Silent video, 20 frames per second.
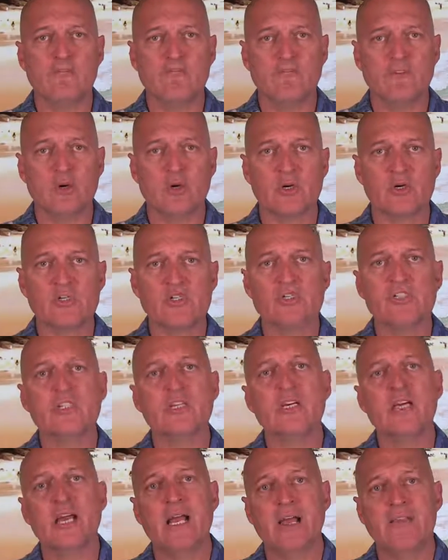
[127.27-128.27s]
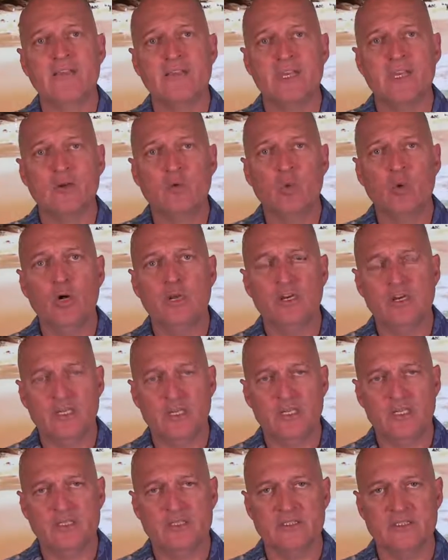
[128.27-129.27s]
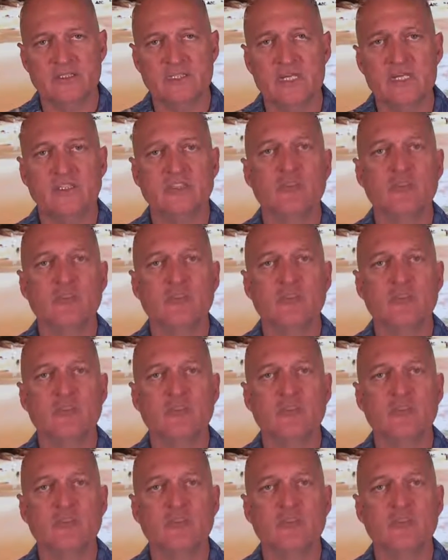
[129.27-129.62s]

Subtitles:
first and then what it is.